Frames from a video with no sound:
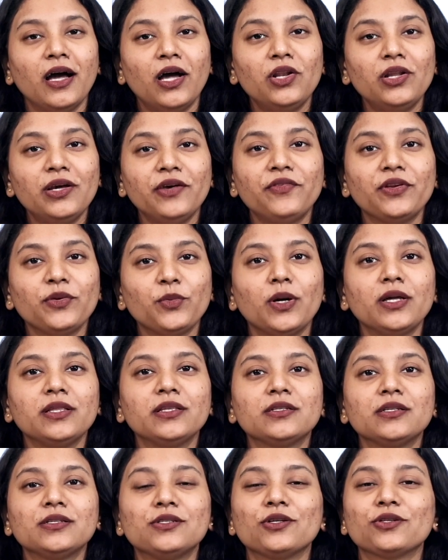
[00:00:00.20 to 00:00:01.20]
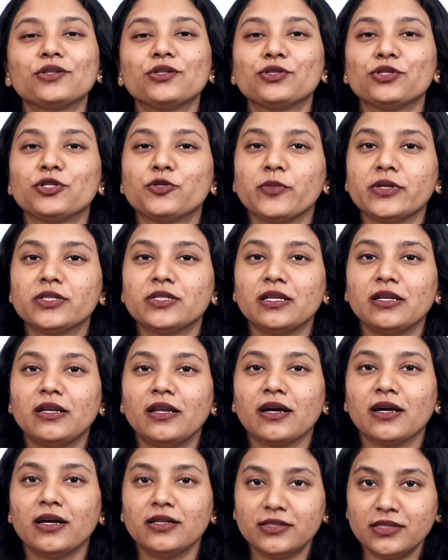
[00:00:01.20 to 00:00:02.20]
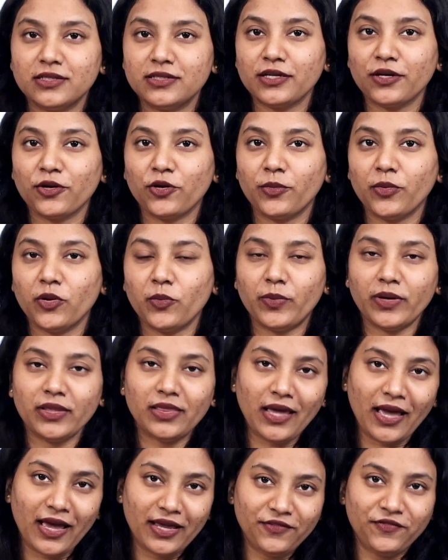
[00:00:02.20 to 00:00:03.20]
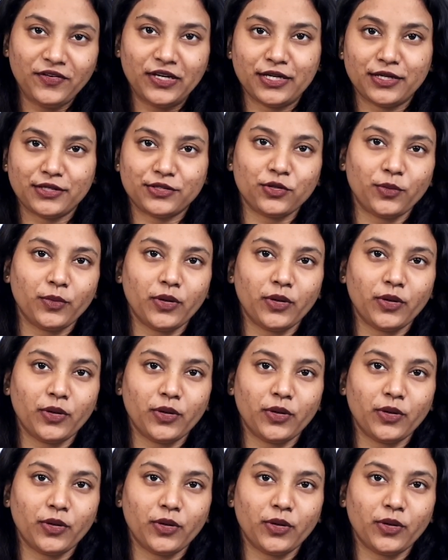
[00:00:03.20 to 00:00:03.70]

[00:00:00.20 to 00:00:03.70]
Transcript: Hello everyone, this is Dr. Shishma Sarila, consulting homeopath at Fidicus